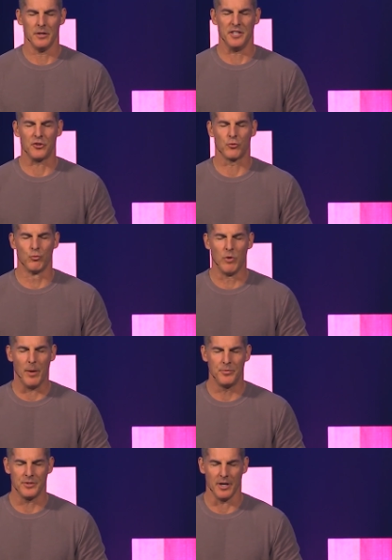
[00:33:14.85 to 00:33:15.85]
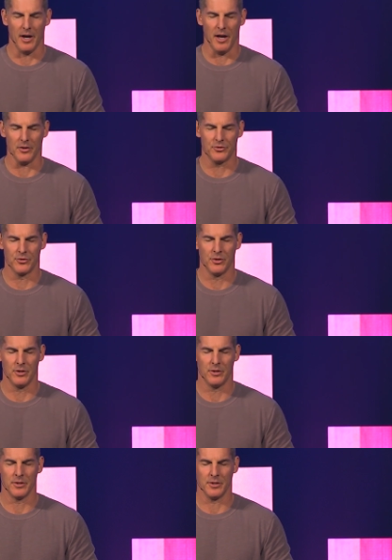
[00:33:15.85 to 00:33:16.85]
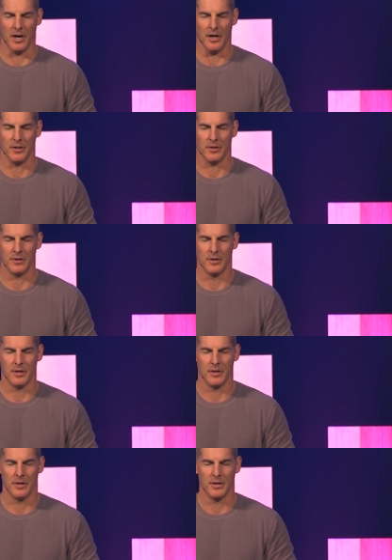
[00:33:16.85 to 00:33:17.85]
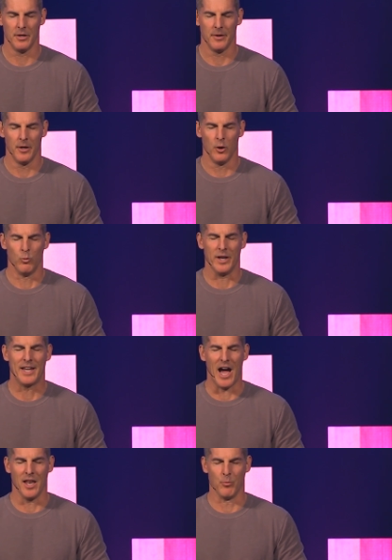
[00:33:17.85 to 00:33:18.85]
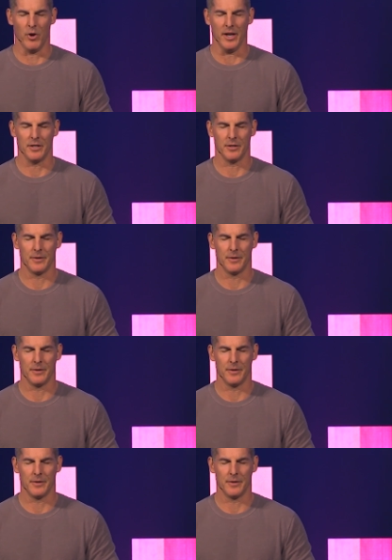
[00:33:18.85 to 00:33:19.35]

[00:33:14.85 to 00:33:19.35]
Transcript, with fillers: Disrupt us, God. Recalibrate.